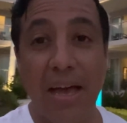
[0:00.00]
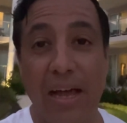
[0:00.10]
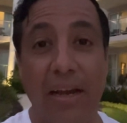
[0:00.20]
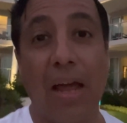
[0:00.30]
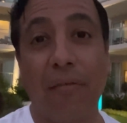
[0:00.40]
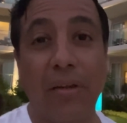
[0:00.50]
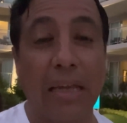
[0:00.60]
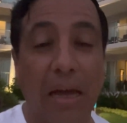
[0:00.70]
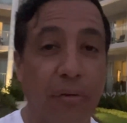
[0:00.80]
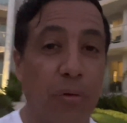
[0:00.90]
I didn't have
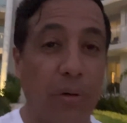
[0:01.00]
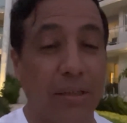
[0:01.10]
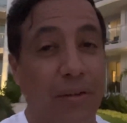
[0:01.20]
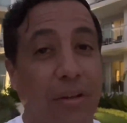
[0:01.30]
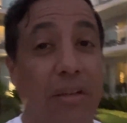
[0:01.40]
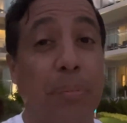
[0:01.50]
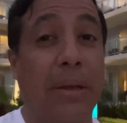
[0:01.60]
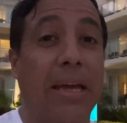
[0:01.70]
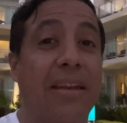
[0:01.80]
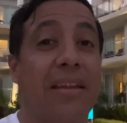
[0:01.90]
any outdoor activities
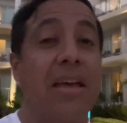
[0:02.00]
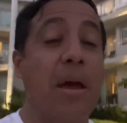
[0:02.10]
planned,